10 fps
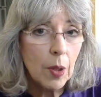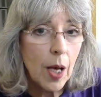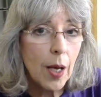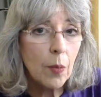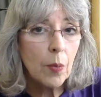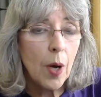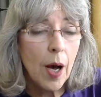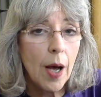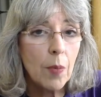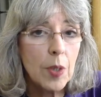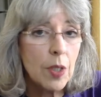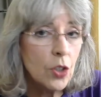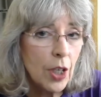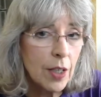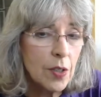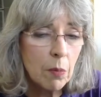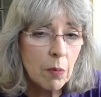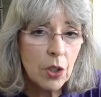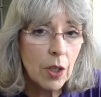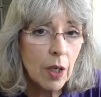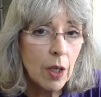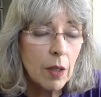I was in Jackson, Michigan,